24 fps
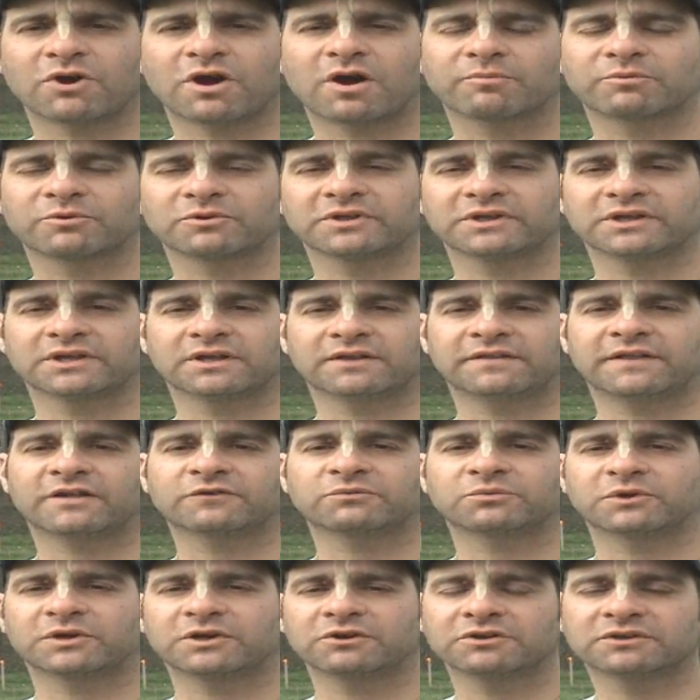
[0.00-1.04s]
properly, and
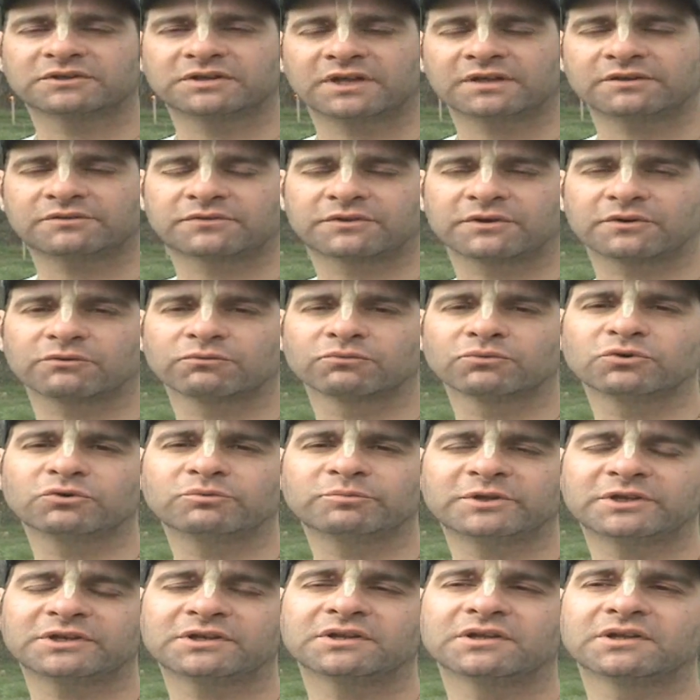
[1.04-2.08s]
that's what irritates their
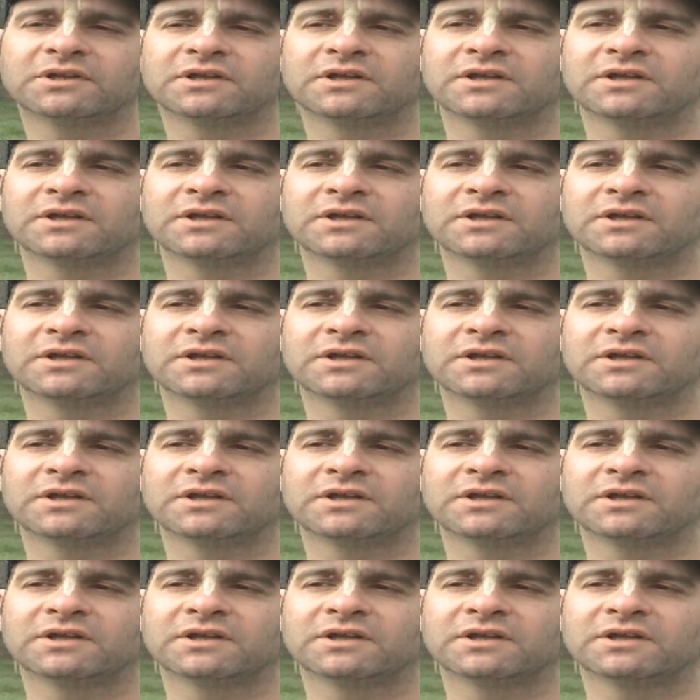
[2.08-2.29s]
rumen